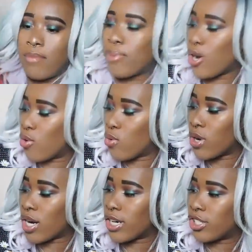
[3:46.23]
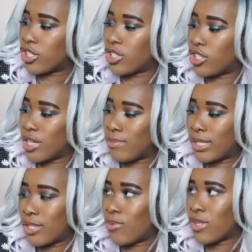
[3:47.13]
burnt orange
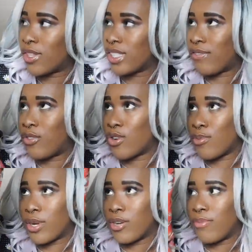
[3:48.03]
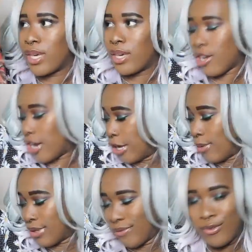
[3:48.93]
jumpsuit with this floral print on me. Here I go
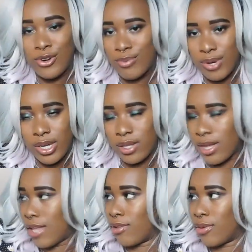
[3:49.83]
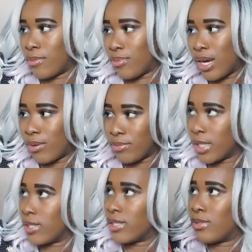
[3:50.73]
with the floral print. I don't know what the problem
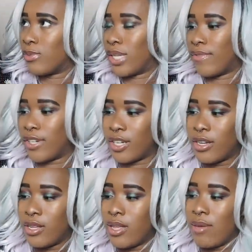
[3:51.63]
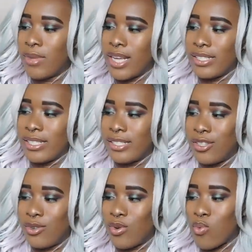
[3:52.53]
is, whatever. It has this
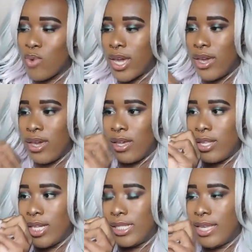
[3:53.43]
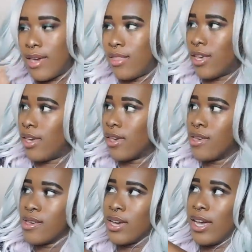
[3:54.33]
little ring detailing,
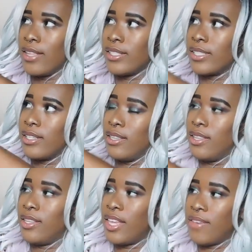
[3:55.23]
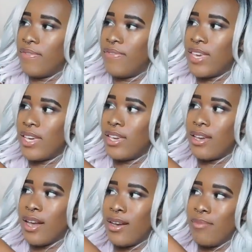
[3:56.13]
and it's a deep
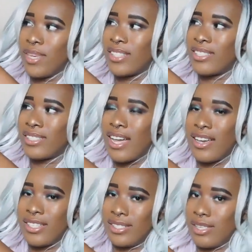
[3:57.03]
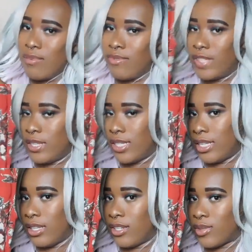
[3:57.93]
V. It's not as deep as
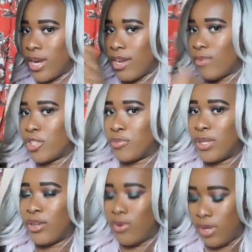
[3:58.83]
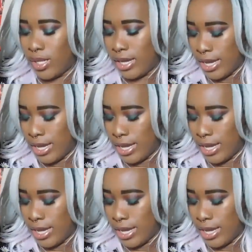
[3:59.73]
it looks right here. Once you put it on, it